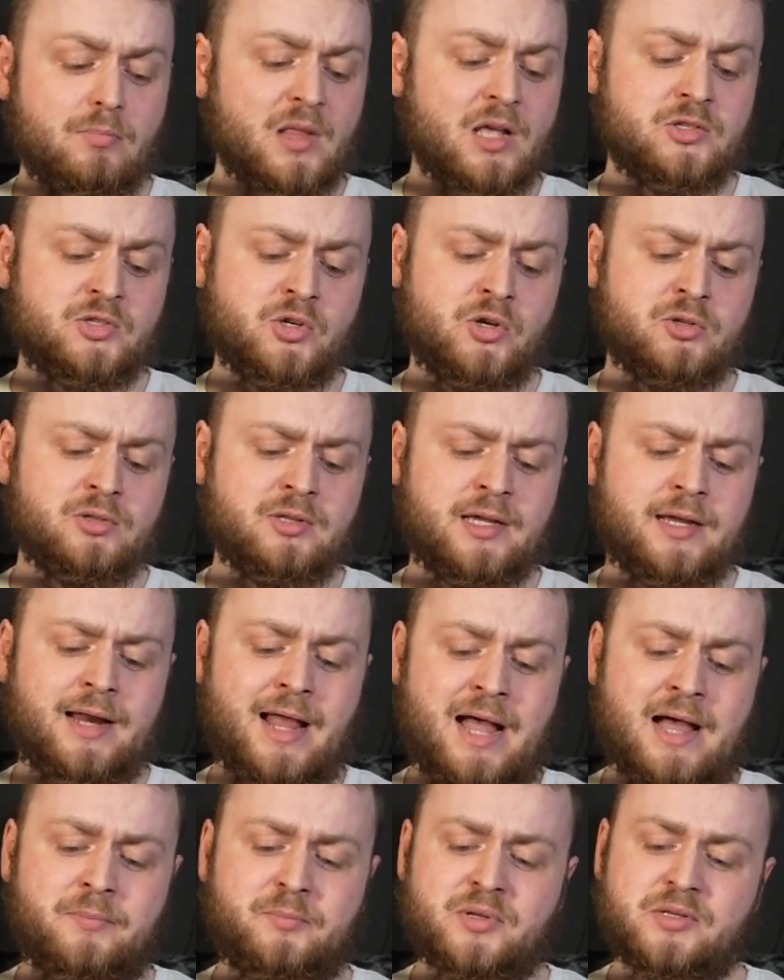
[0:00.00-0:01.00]
certainly it
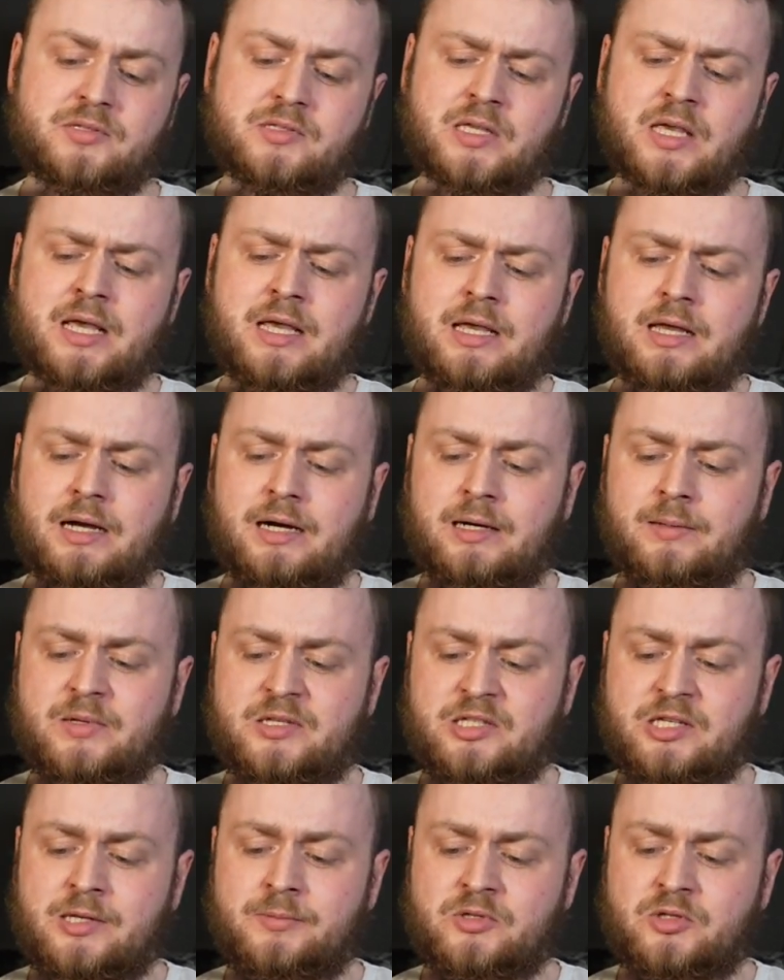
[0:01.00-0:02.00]
happens.
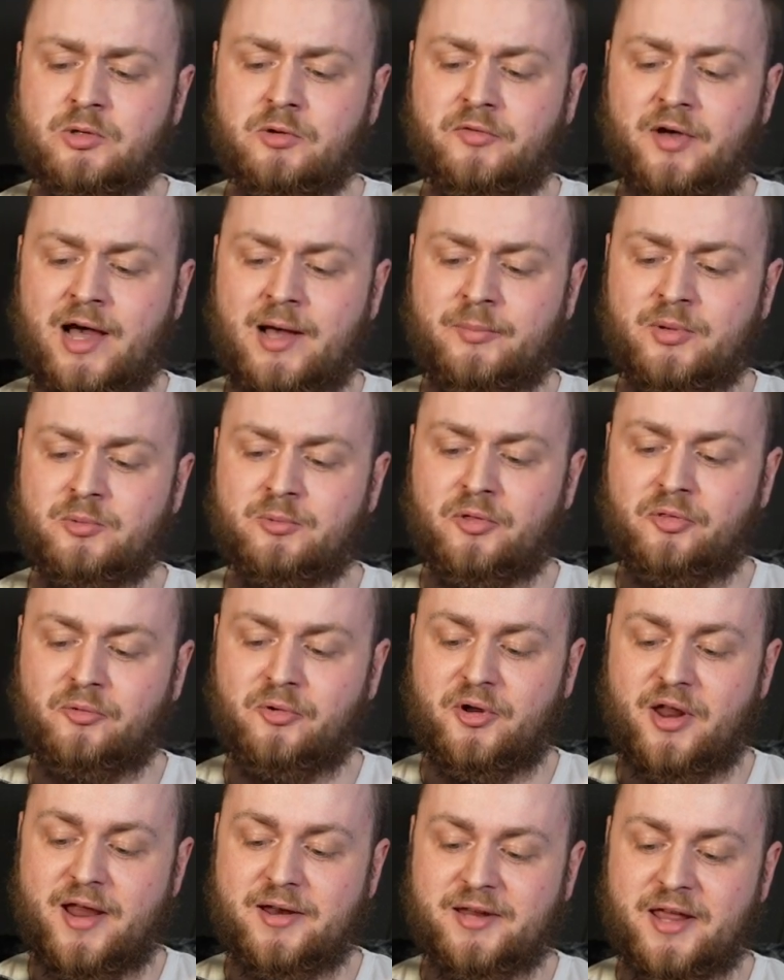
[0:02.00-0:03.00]
It seems to have happened with
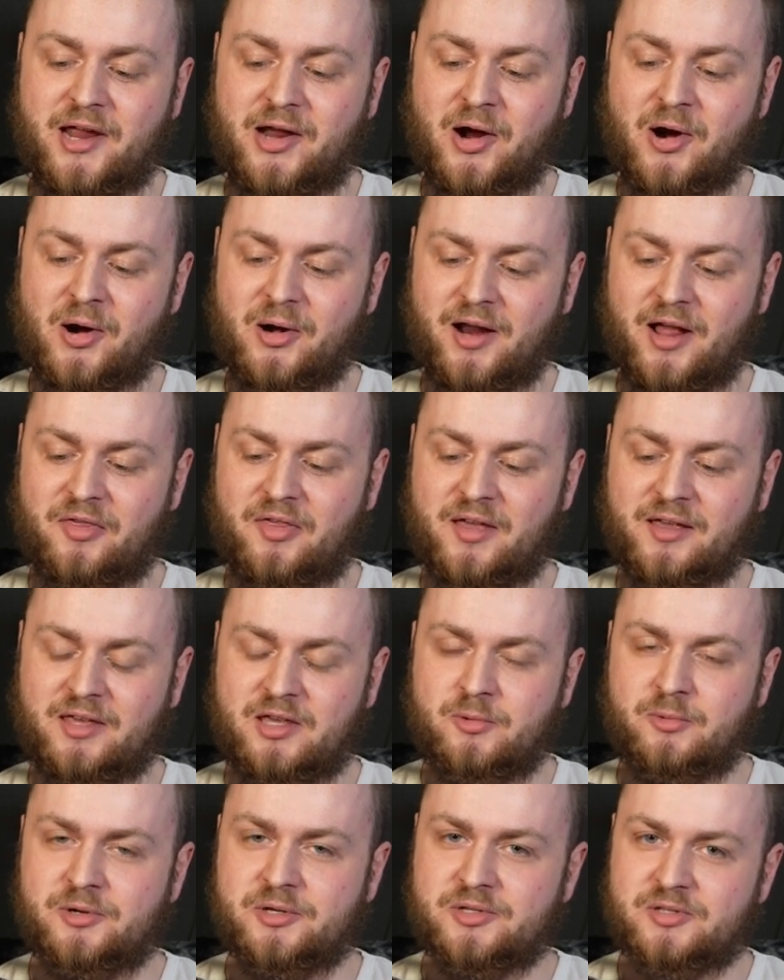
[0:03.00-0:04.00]
Rene Descartes. I think
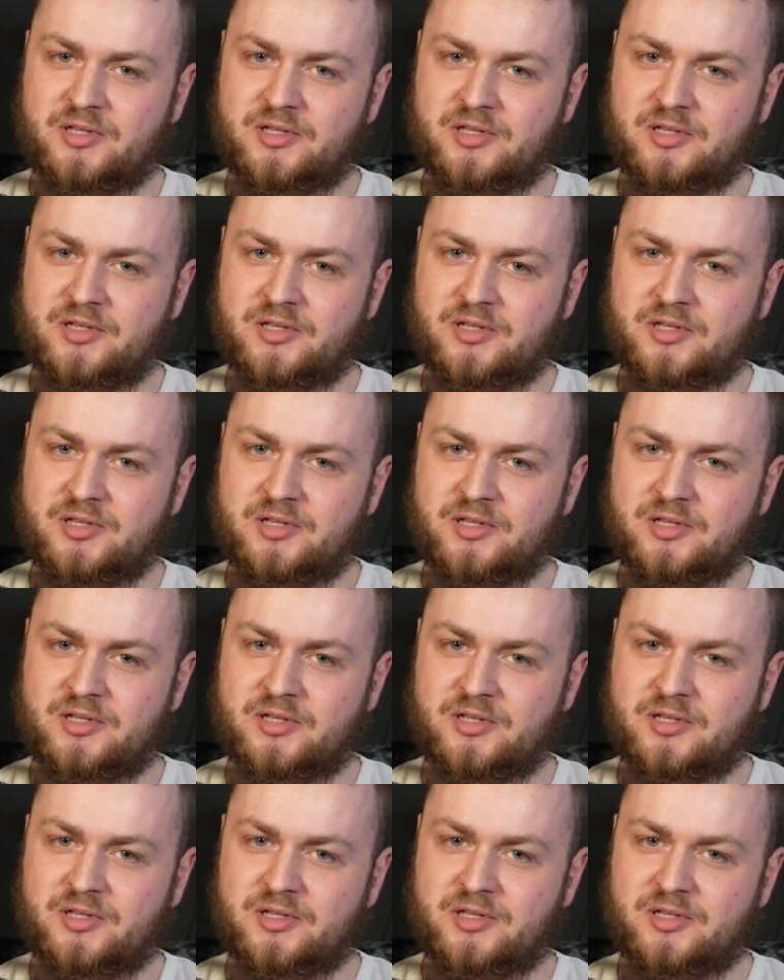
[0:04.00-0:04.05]
he